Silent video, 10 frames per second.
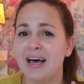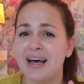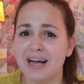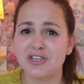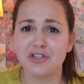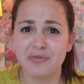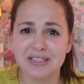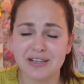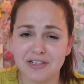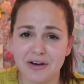And actually the
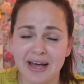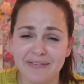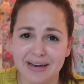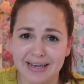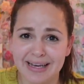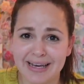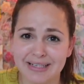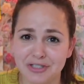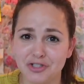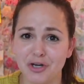reason I don't have any
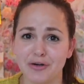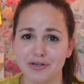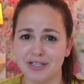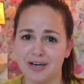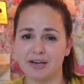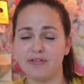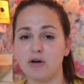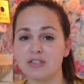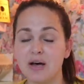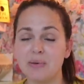here to show you to kind of
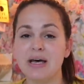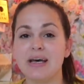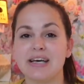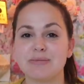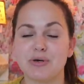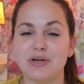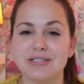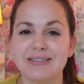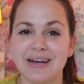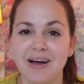hold up is
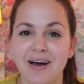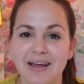because then